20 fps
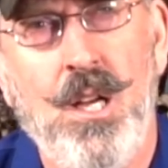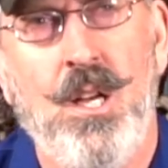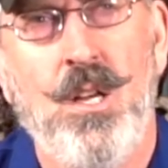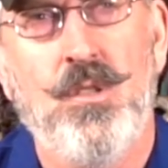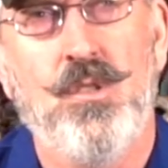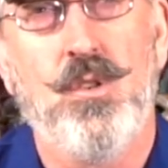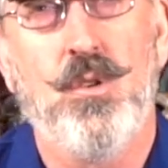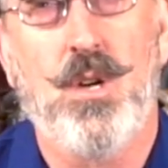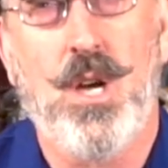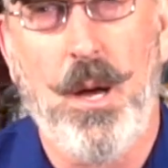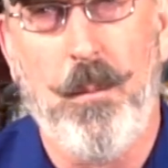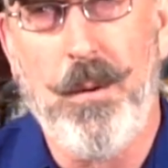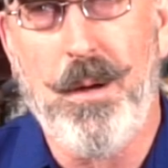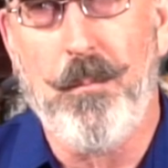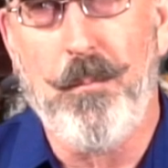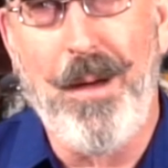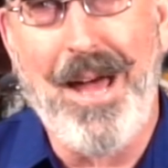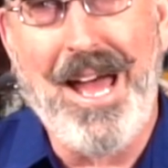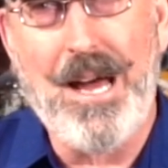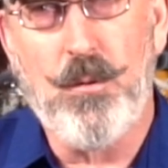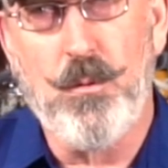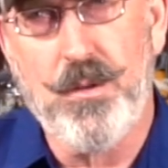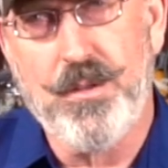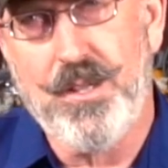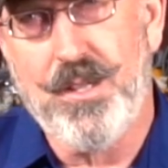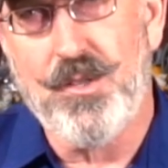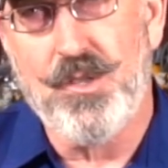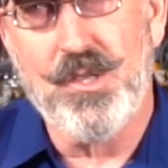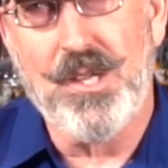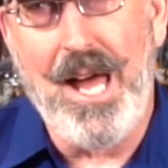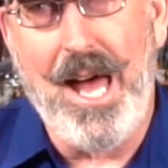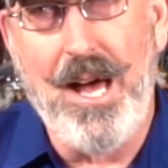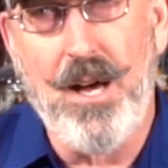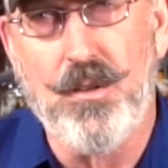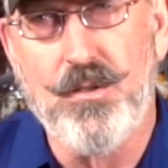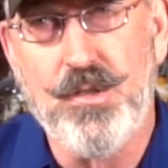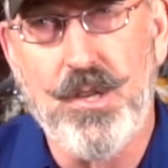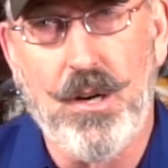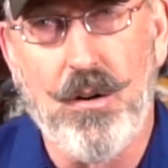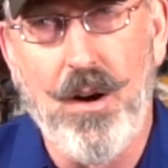So coming back with the
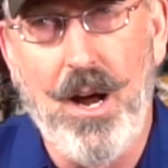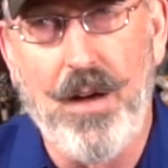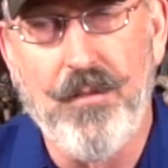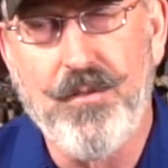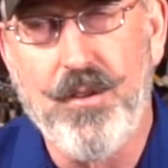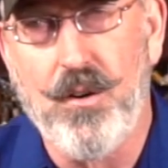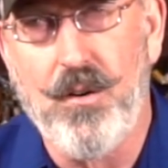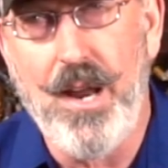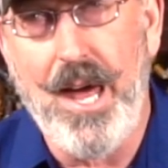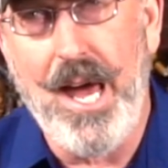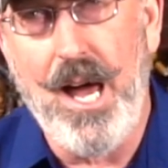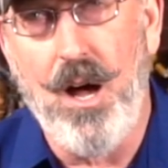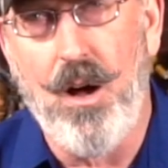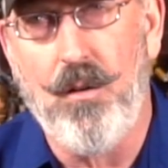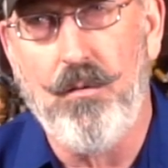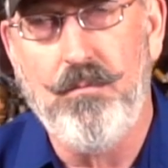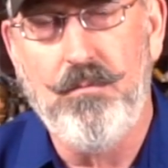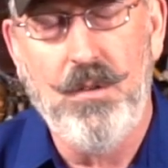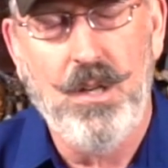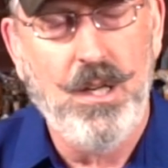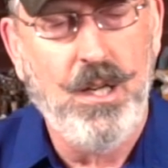styles that are out there now,